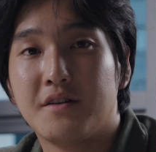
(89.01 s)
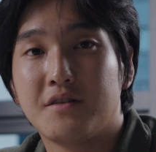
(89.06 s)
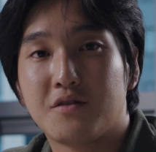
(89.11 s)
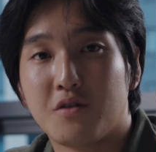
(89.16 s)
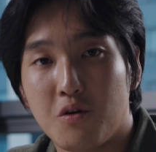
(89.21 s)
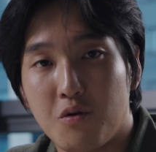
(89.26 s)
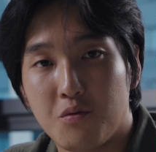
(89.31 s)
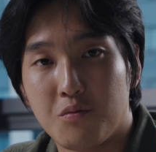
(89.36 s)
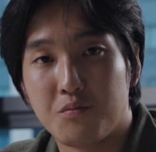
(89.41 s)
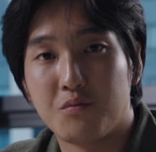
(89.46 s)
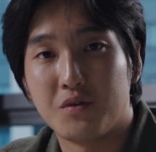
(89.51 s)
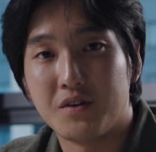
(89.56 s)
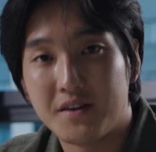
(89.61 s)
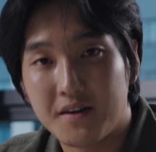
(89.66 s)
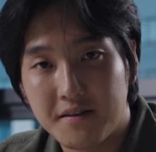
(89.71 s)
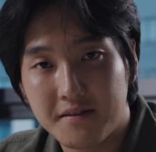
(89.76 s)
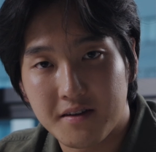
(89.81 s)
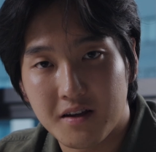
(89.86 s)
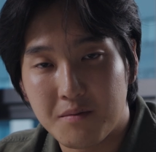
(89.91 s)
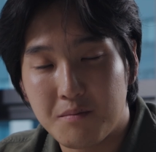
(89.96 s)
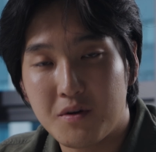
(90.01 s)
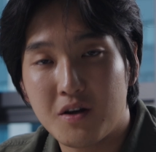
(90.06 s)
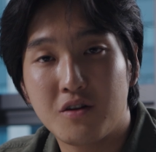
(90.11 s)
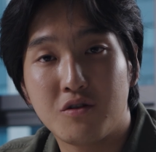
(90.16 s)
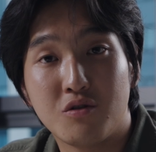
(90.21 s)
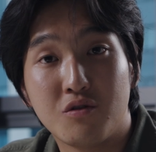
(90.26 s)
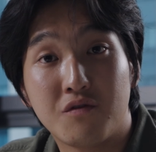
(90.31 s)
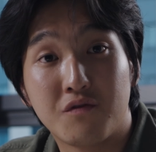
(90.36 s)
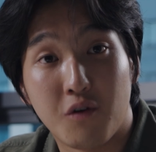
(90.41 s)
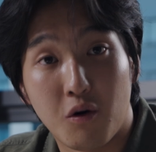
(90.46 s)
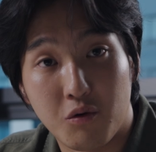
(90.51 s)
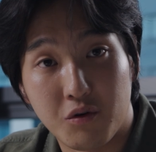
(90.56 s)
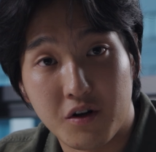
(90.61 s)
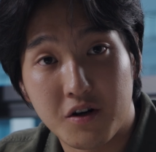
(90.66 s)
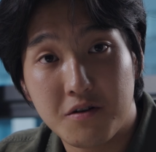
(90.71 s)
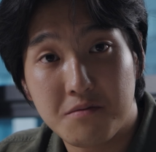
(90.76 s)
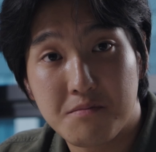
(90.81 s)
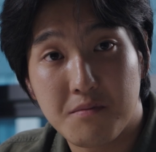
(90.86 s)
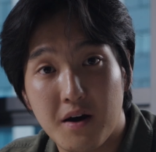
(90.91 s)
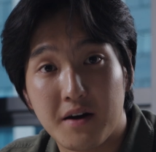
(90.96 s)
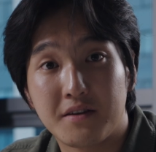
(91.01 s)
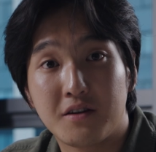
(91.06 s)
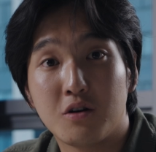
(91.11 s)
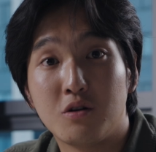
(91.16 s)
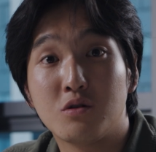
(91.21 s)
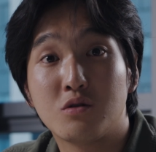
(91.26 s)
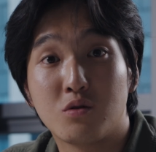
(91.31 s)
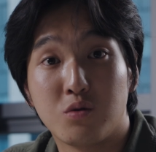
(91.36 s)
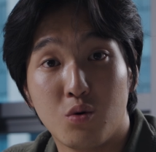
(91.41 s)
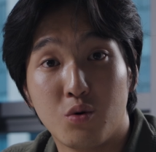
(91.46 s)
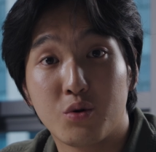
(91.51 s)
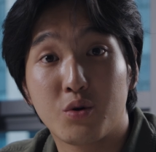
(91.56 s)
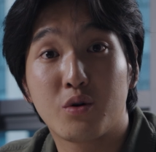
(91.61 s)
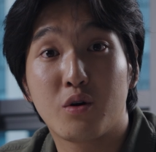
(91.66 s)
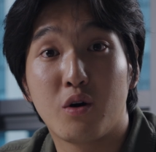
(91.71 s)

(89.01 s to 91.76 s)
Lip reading: So when they send me a new folder, I tell Claude